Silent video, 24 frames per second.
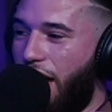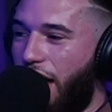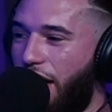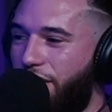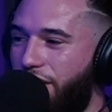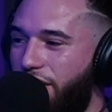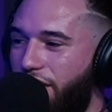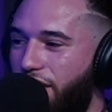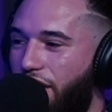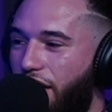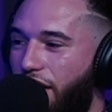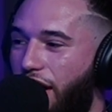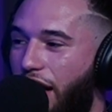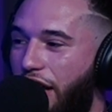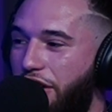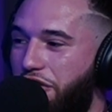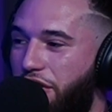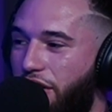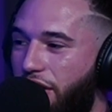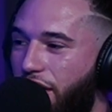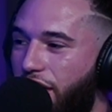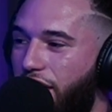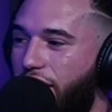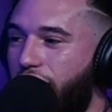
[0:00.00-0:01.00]
go to heaven
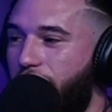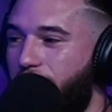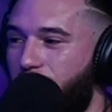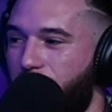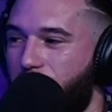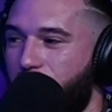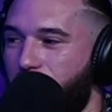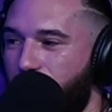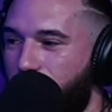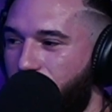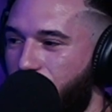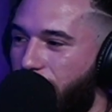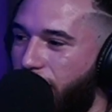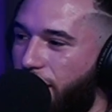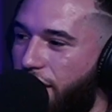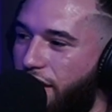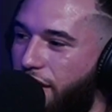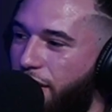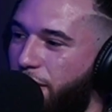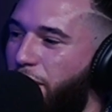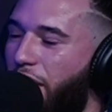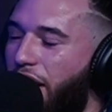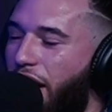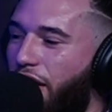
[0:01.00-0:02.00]
allegedly,
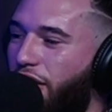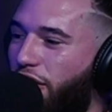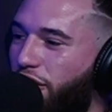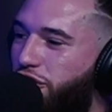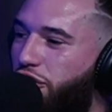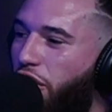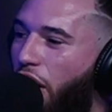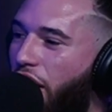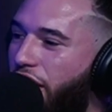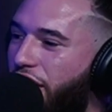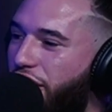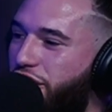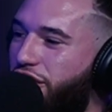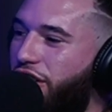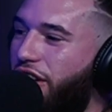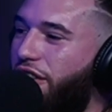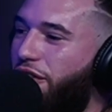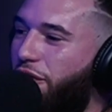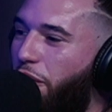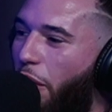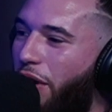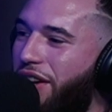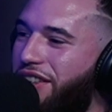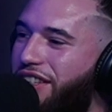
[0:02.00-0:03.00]
but I don't know. Charlie
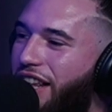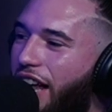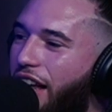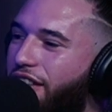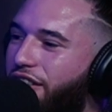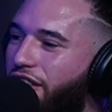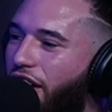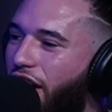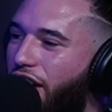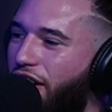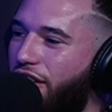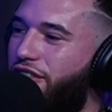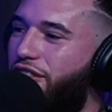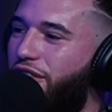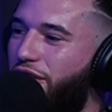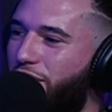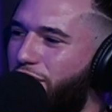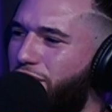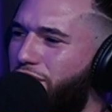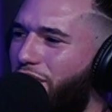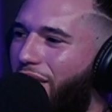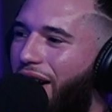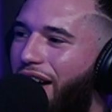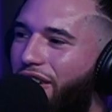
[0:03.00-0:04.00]
Sheen voiced that dog
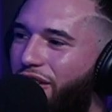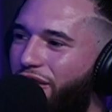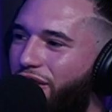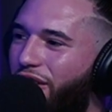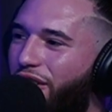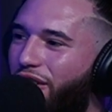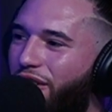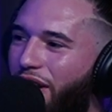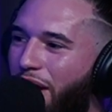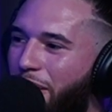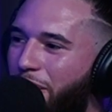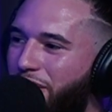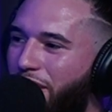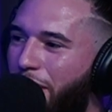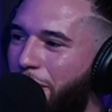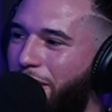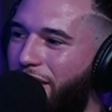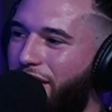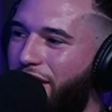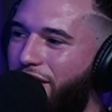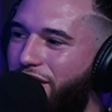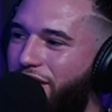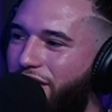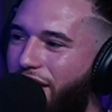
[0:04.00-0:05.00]
too, so I don't know how much
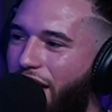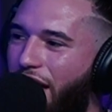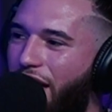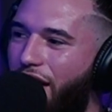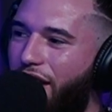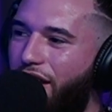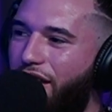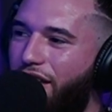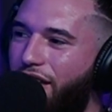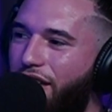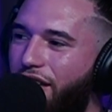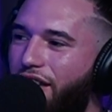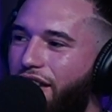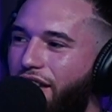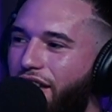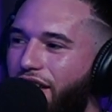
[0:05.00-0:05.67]
I believe that.